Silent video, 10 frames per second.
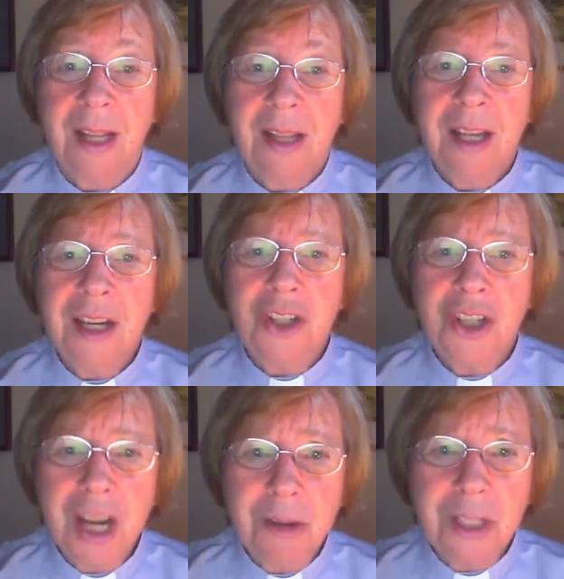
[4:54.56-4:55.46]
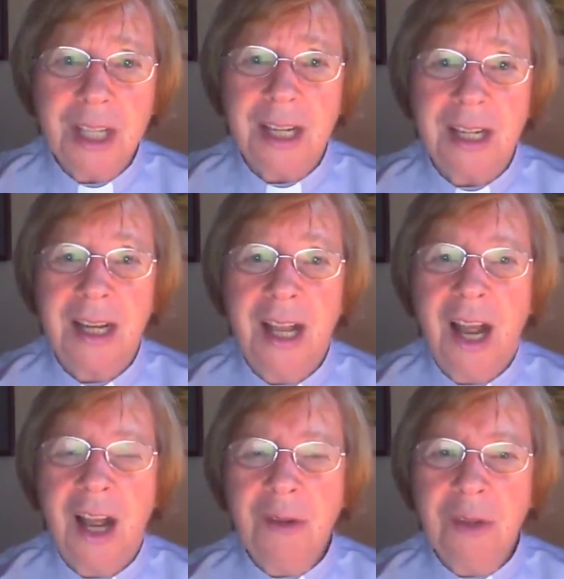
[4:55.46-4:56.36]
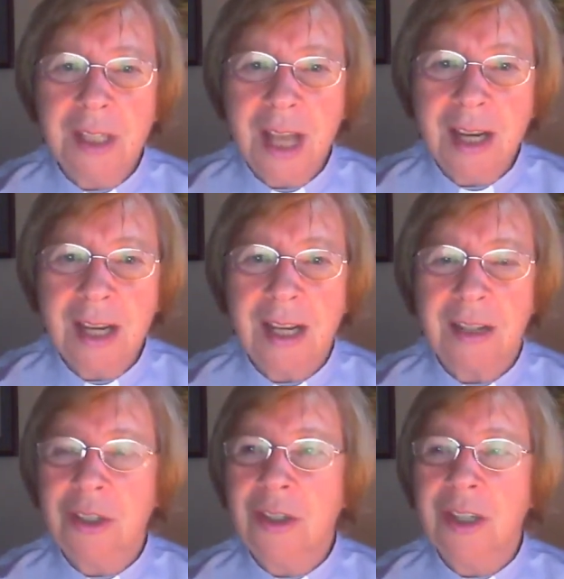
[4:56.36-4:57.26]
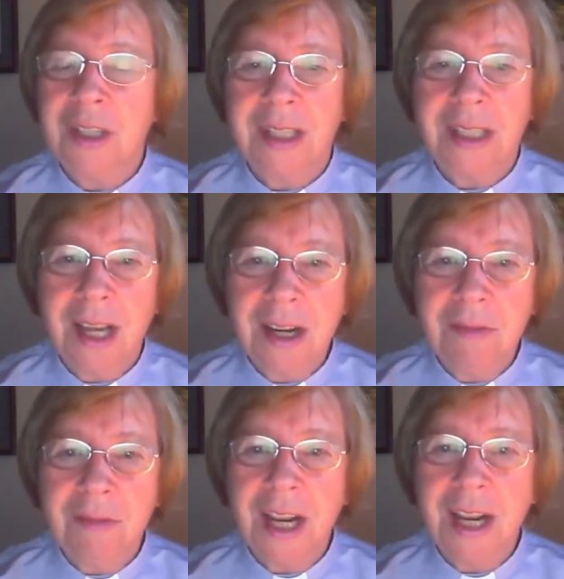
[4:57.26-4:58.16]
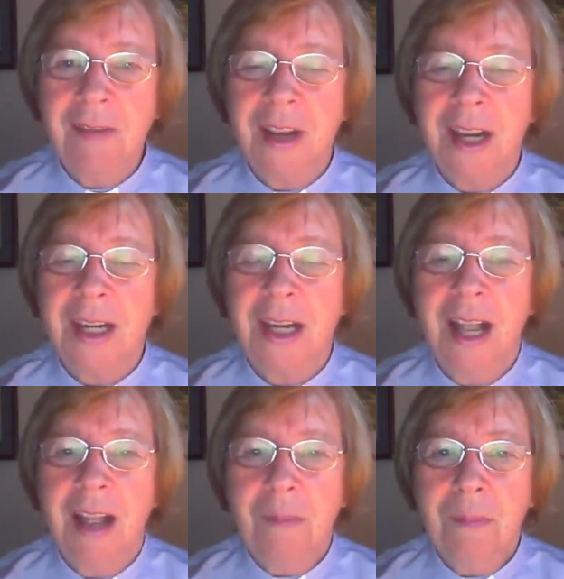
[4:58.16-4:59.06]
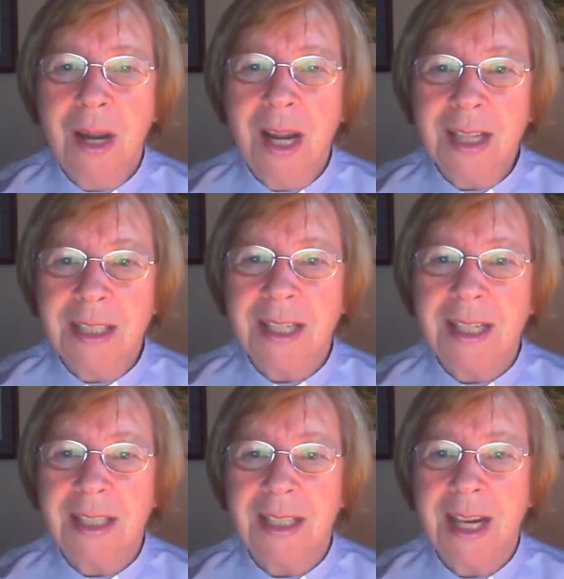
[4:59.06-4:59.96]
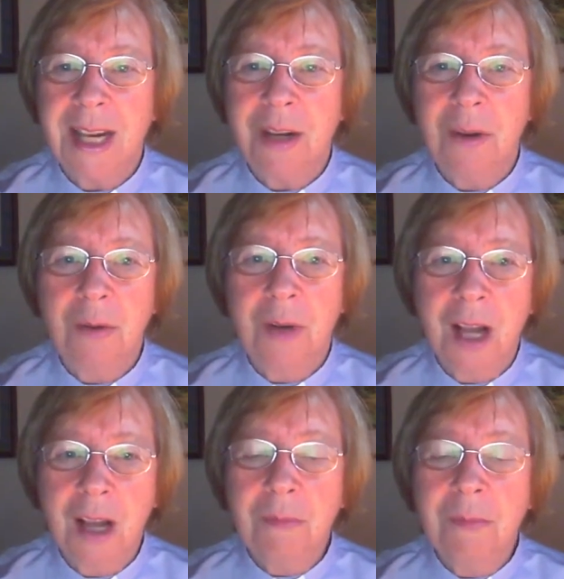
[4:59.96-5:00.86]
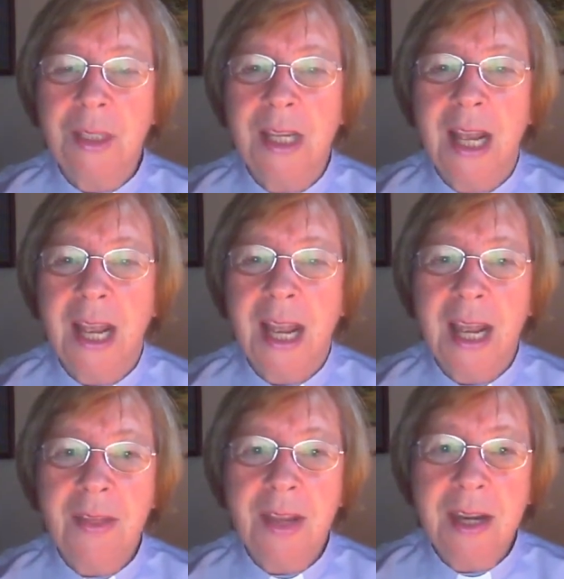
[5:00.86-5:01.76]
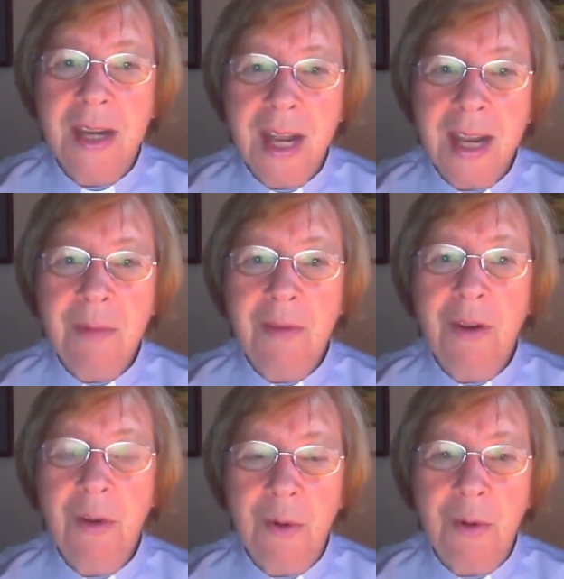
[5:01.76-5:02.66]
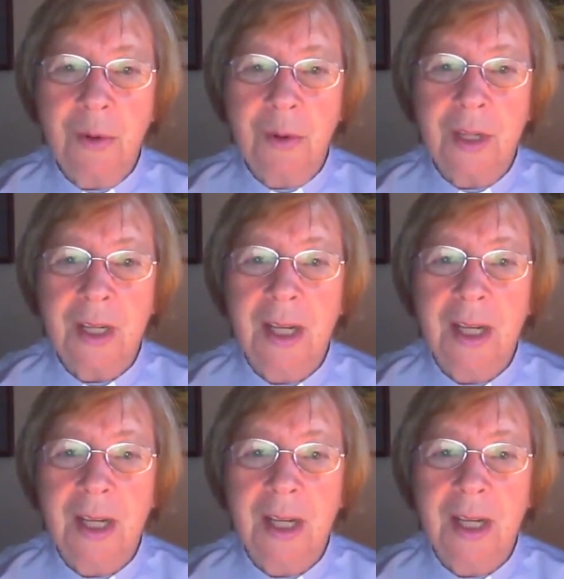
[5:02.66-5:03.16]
They shouted, "Hosanna to the Son of David! Blessed is he who comes in the name of the Lord!